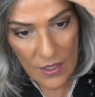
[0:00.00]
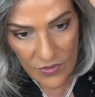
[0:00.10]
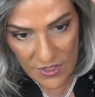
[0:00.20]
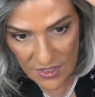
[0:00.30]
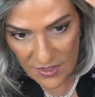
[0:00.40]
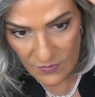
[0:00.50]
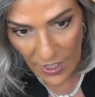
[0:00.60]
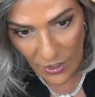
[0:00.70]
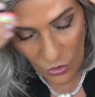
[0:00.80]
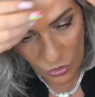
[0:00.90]
This is
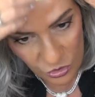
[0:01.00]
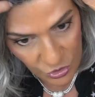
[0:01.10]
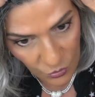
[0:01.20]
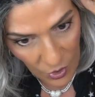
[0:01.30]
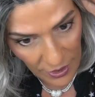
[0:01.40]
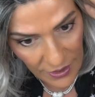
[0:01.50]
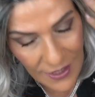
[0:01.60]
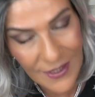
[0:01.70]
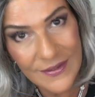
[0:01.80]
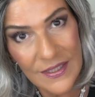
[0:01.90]
my older one,
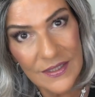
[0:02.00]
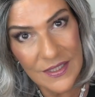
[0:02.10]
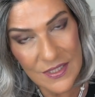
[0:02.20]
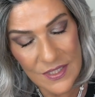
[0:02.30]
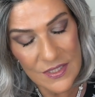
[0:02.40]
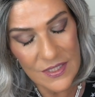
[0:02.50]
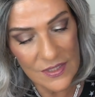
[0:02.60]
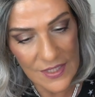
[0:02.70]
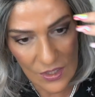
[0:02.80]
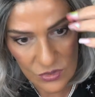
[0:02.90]
and I think this is the
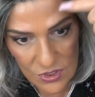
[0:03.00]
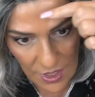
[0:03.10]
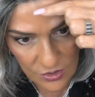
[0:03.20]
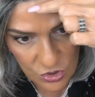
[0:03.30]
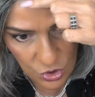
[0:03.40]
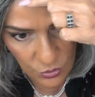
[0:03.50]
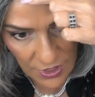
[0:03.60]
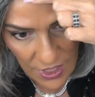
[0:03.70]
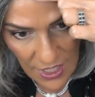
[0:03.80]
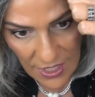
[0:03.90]
downside to it,